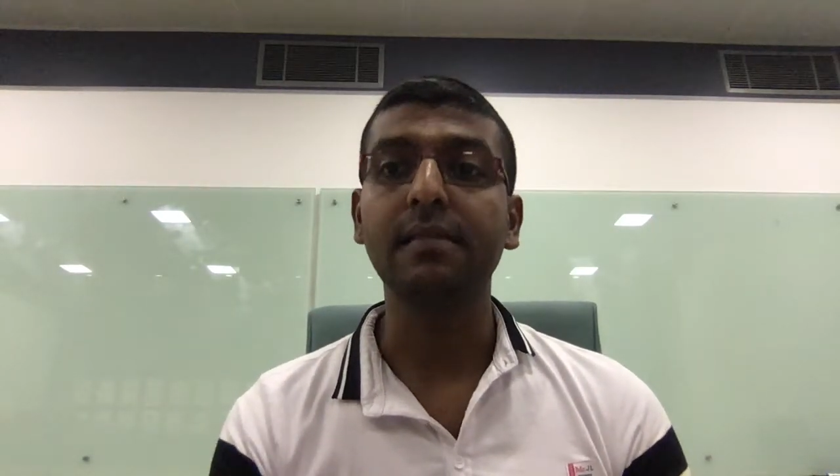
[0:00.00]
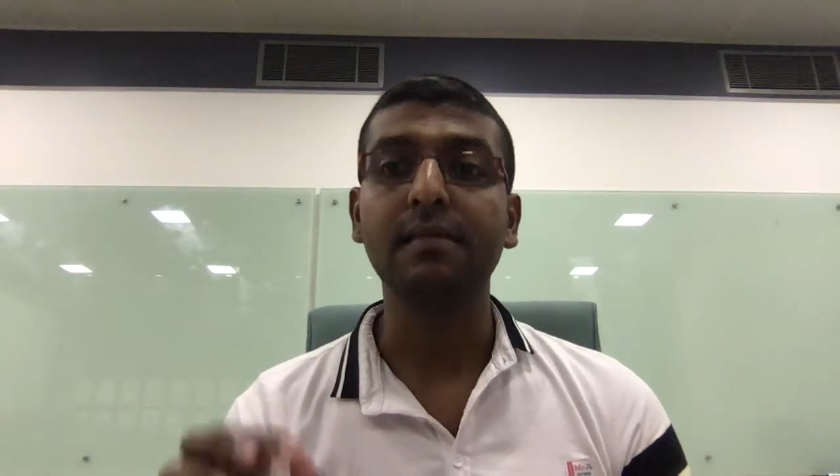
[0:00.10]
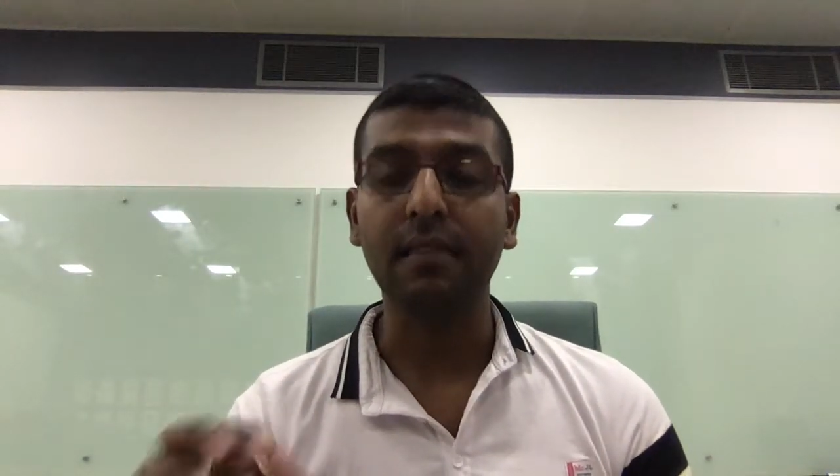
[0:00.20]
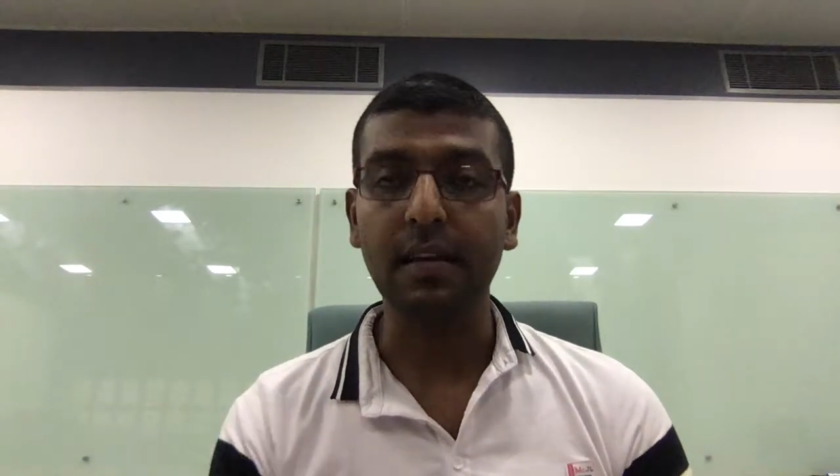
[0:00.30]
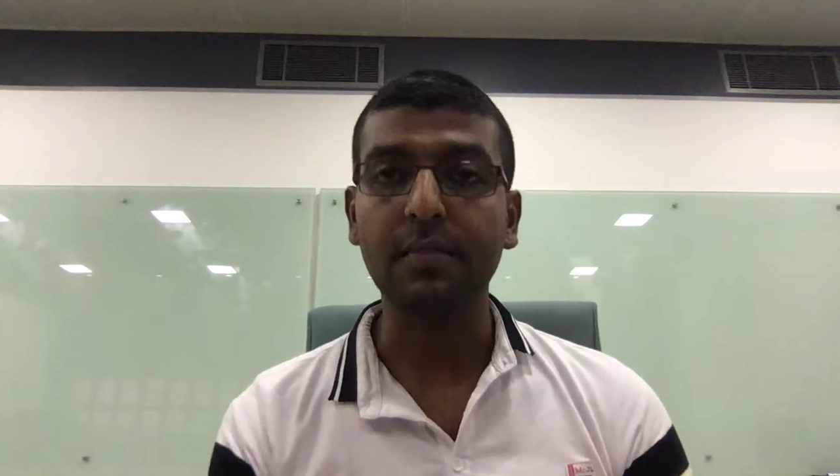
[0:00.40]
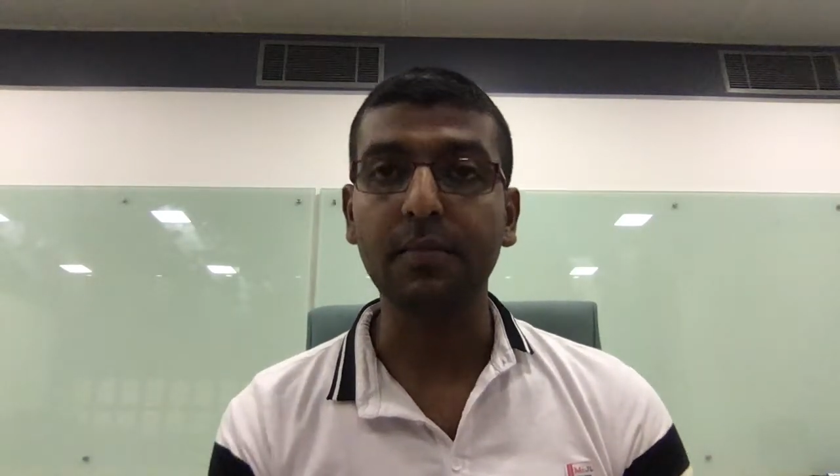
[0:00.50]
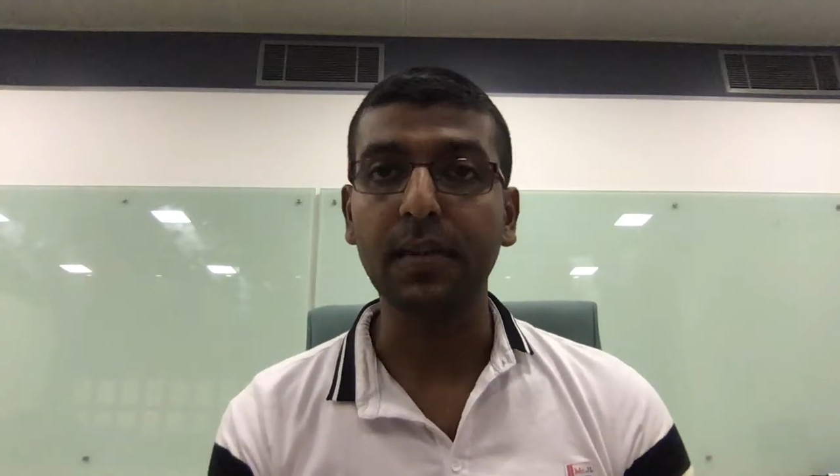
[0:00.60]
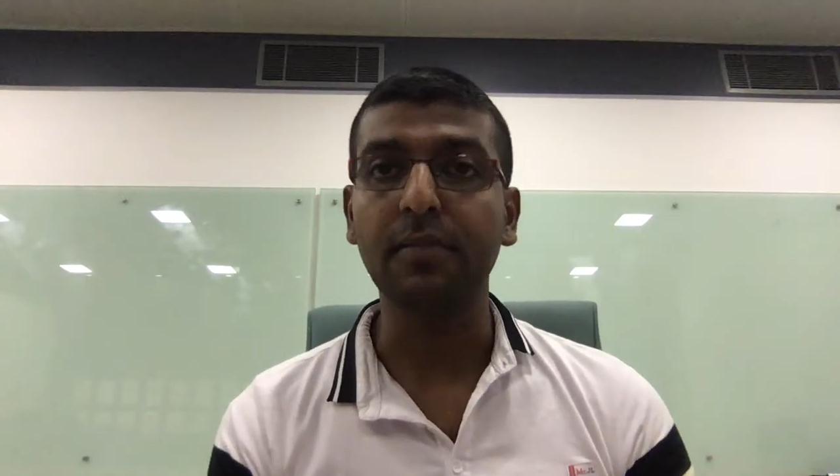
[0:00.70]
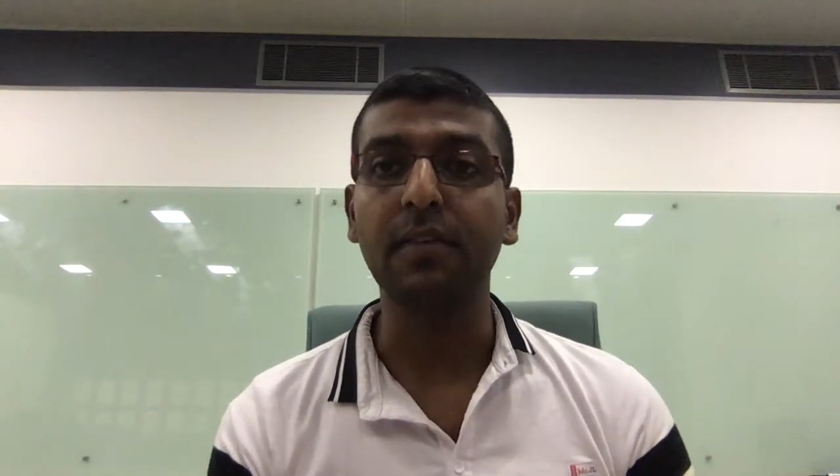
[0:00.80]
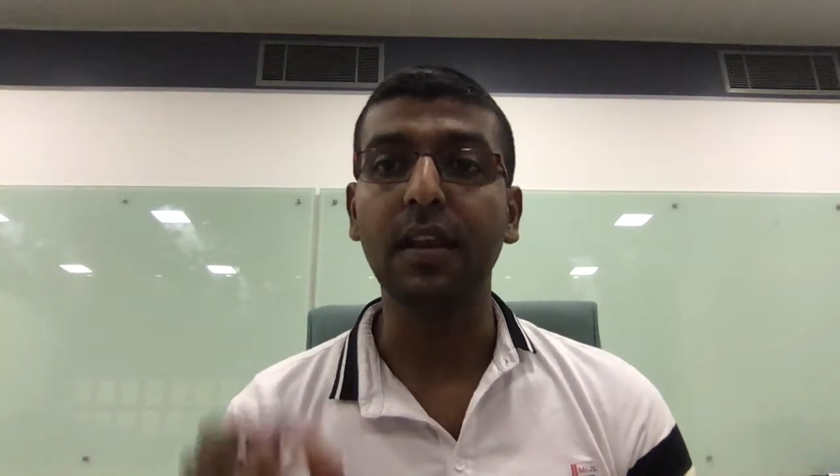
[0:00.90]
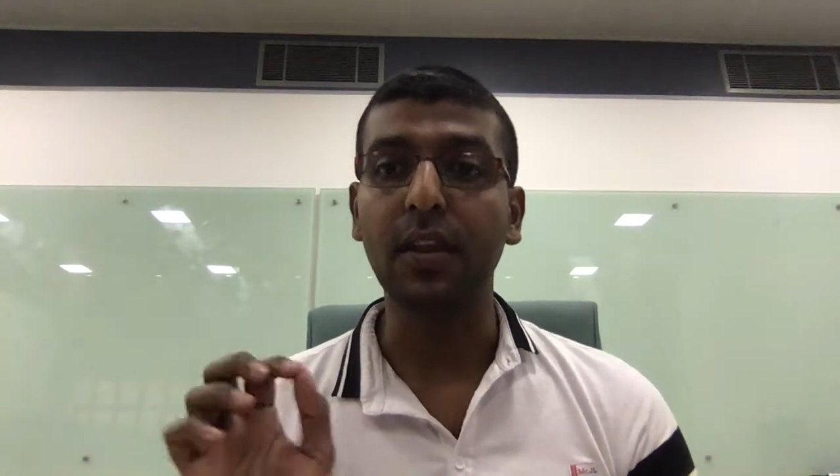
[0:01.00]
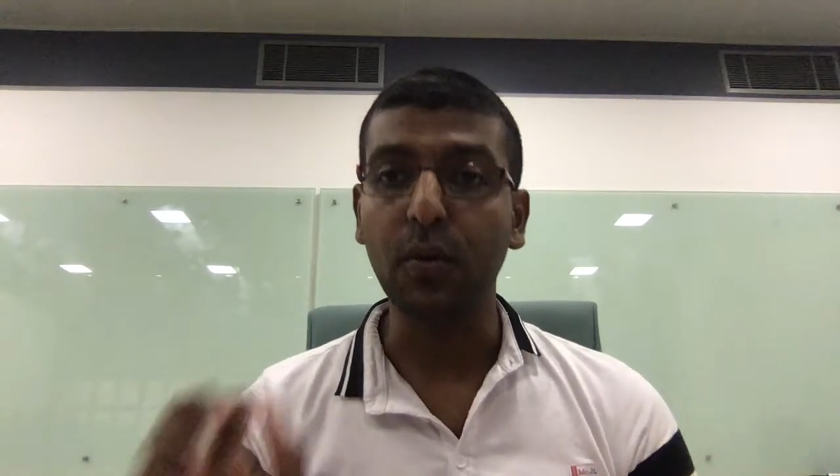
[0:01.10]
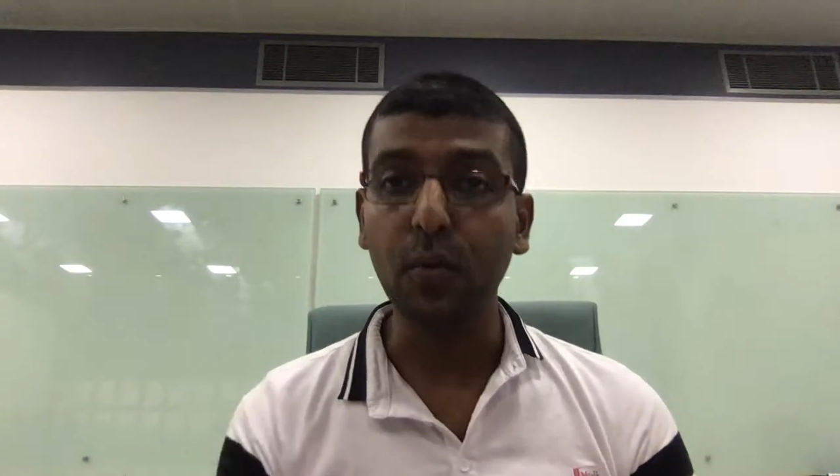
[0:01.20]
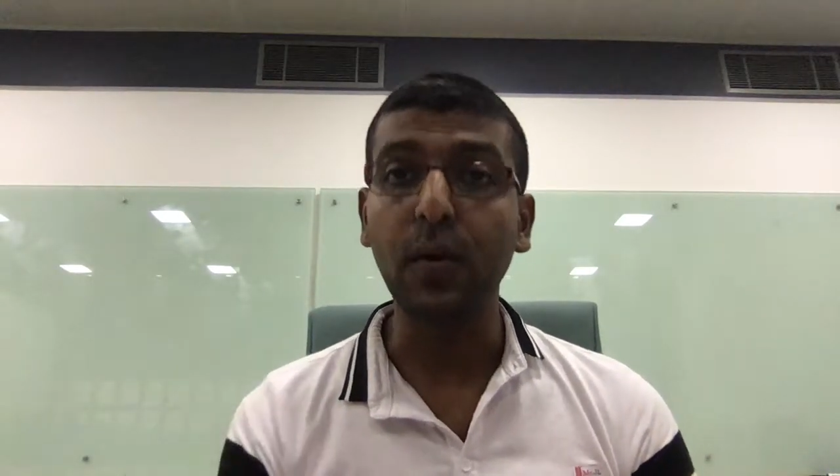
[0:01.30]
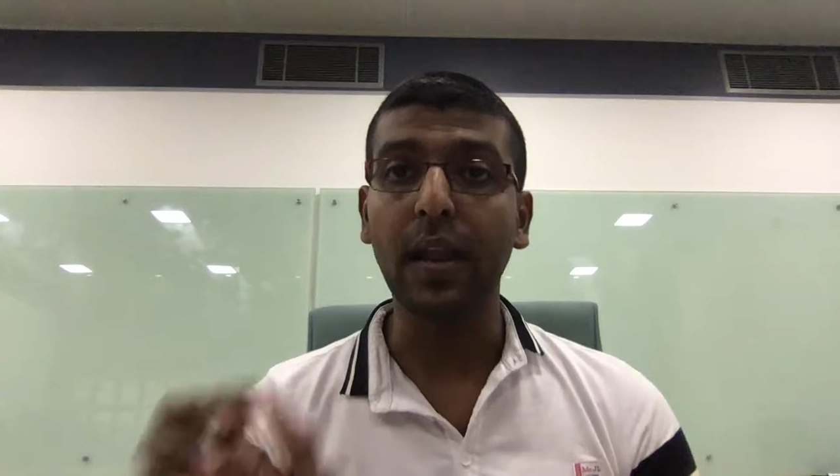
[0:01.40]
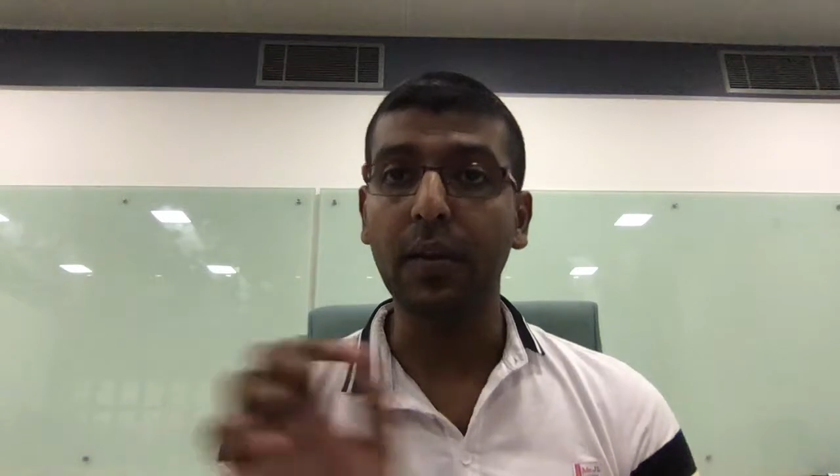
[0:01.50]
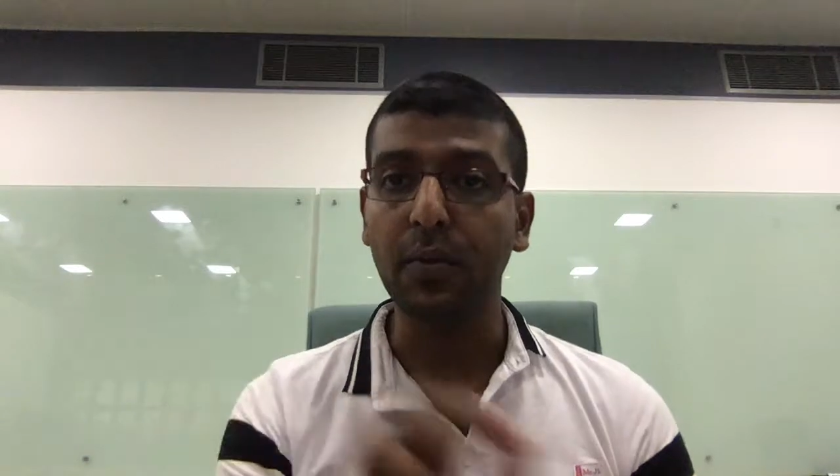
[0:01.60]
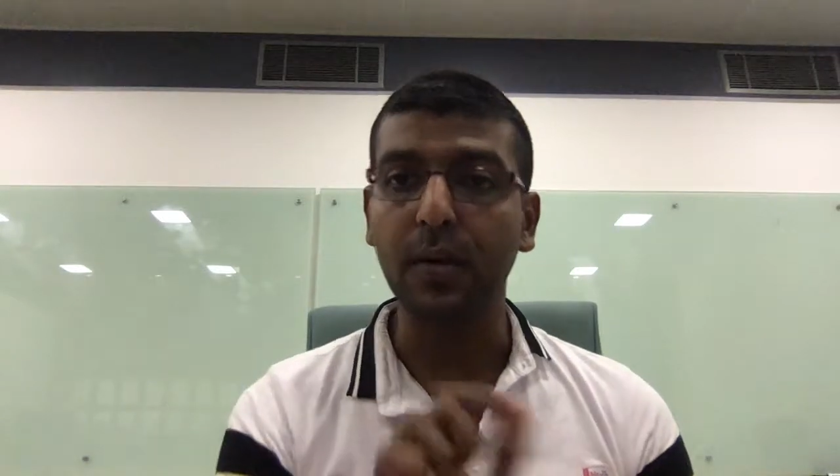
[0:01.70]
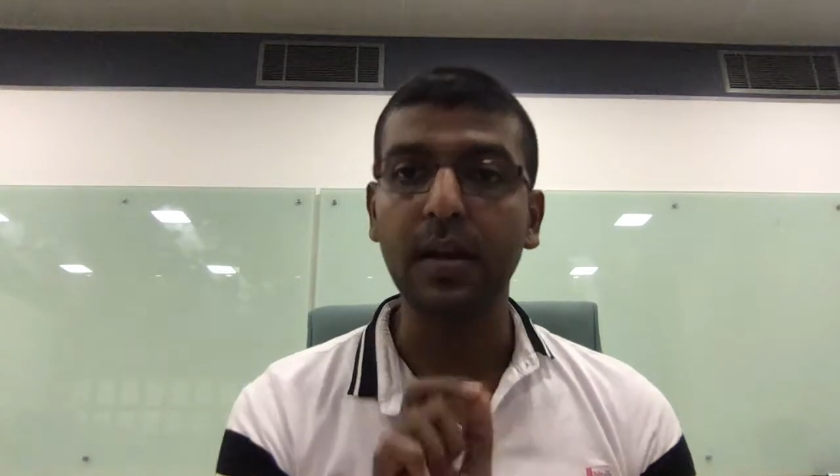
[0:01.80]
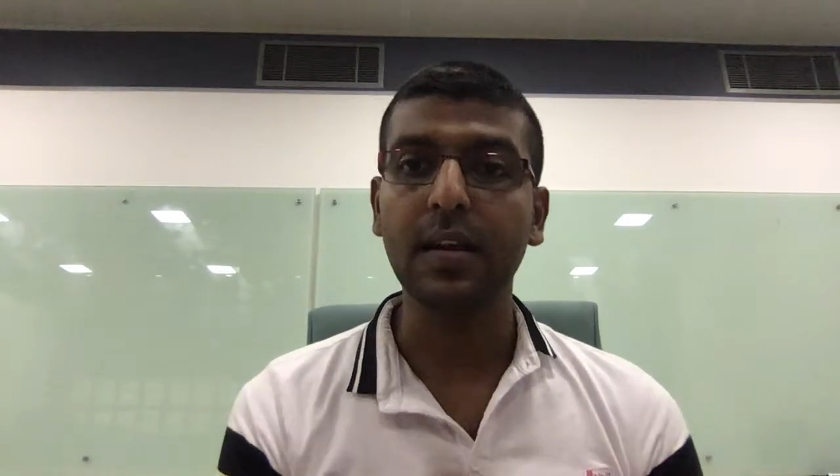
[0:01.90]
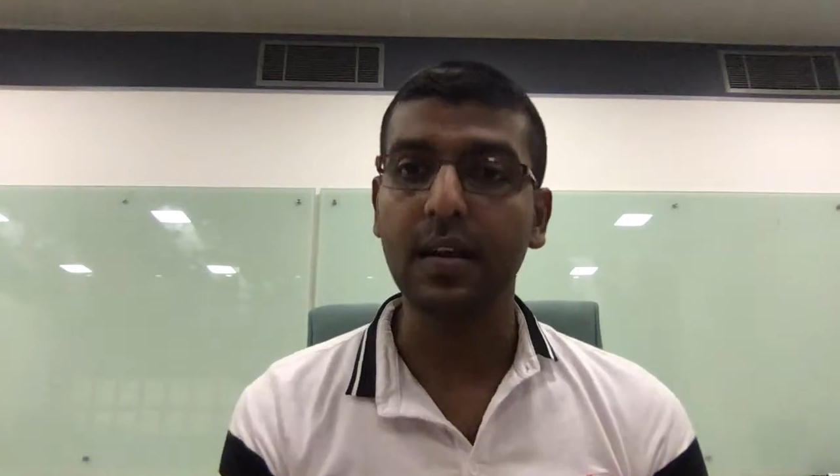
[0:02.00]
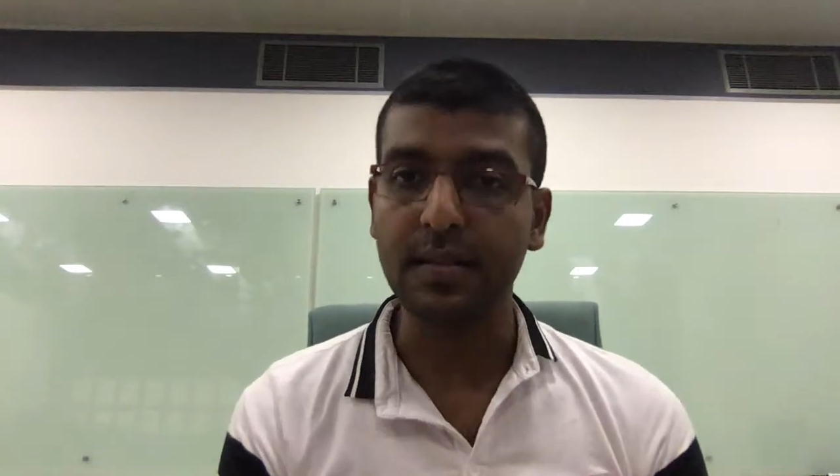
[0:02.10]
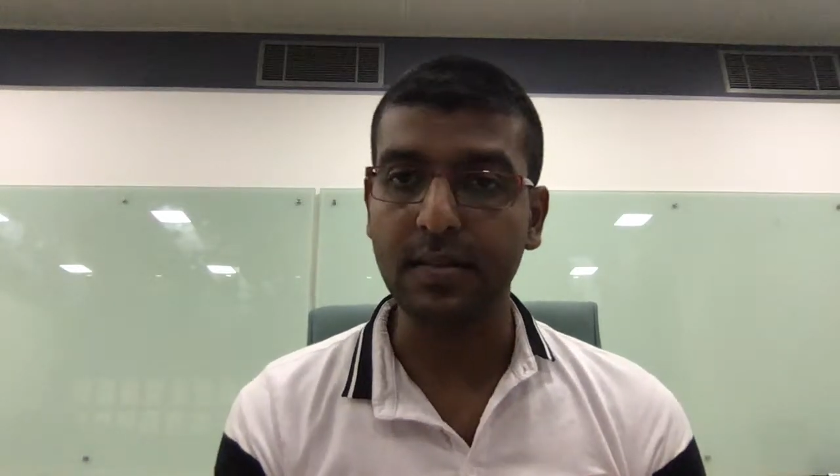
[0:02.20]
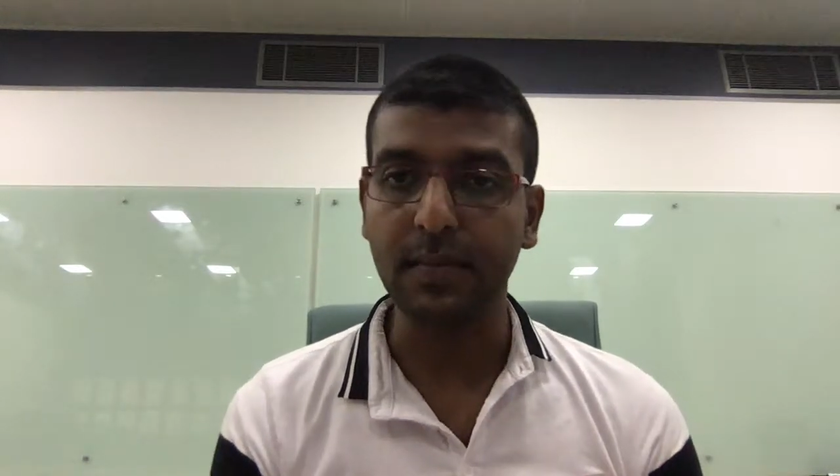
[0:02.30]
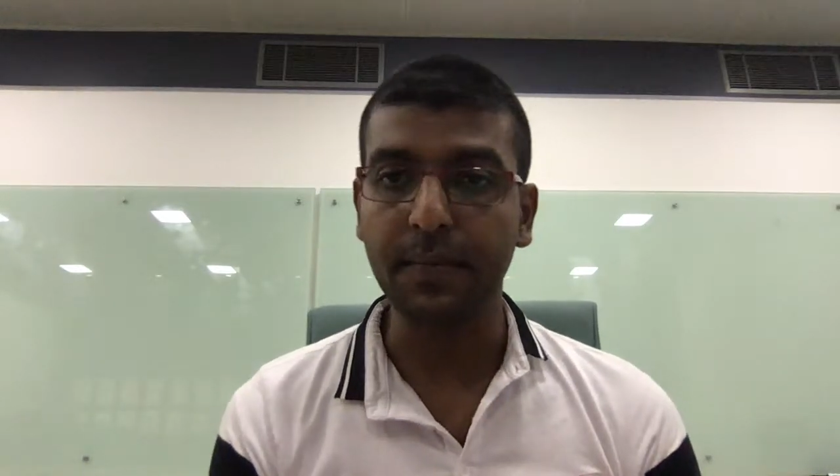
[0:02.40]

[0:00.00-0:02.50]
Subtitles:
trust between you and your customer.